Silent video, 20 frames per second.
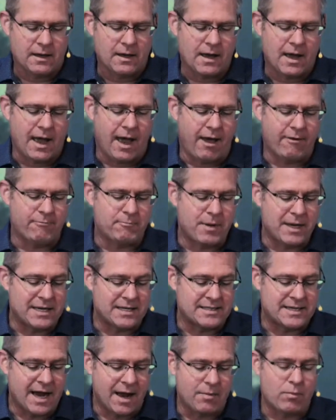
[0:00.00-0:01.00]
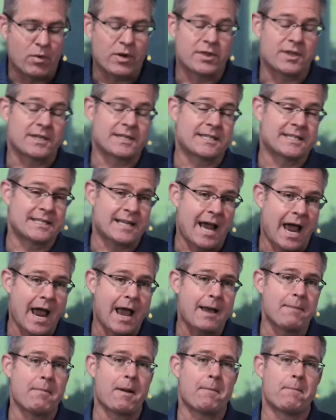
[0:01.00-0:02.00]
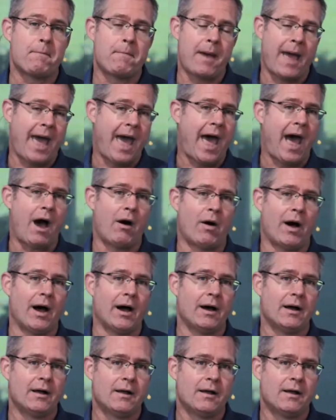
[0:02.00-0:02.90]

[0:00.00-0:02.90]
have been done with the same power